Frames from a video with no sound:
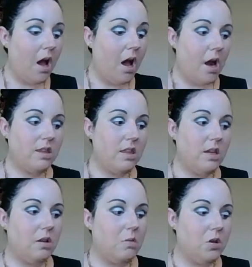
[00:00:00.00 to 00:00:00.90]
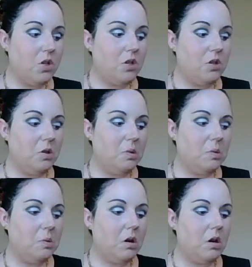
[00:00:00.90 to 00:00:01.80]
I think we should
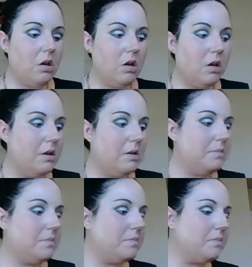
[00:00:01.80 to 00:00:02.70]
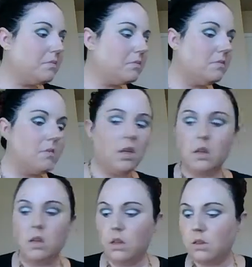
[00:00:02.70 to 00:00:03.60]
do our,
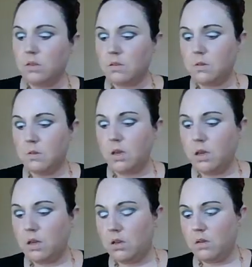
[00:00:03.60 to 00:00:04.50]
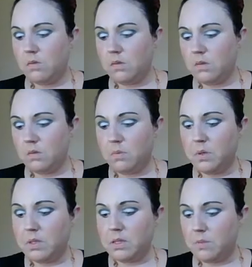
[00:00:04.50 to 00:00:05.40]
let's go ahead and
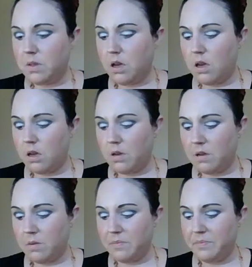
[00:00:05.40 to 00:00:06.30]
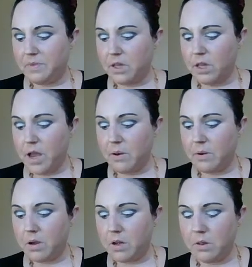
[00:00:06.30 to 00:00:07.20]
put some of that,
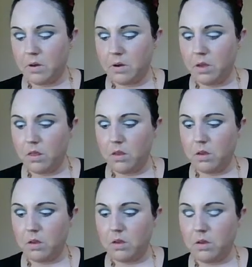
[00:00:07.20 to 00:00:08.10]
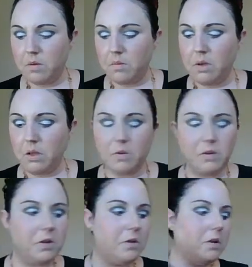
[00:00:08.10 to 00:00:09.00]
lighter color in the, inner
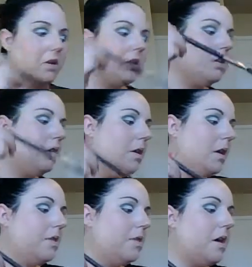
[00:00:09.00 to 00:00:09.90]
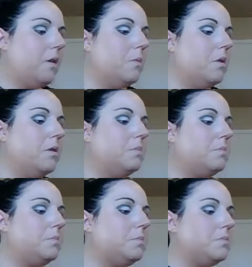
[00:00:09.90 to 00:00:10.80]
tear duct. That one,
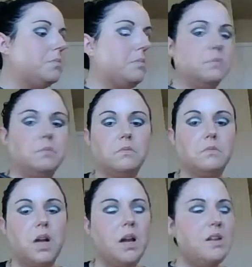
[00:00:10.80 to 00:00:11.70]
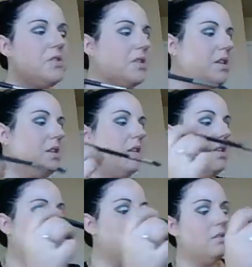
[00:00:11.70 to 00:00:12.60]
I just think it
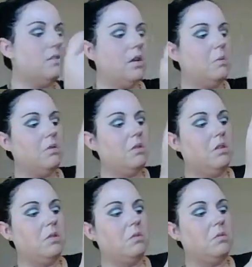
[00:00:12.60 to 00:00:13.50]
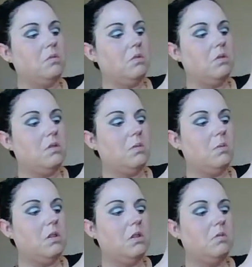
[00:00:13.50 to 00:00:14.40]
needs it. I really do. This one
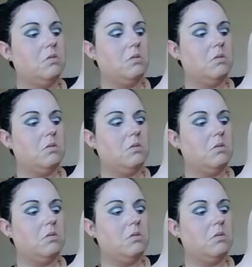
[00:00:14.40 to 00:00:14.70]
right here,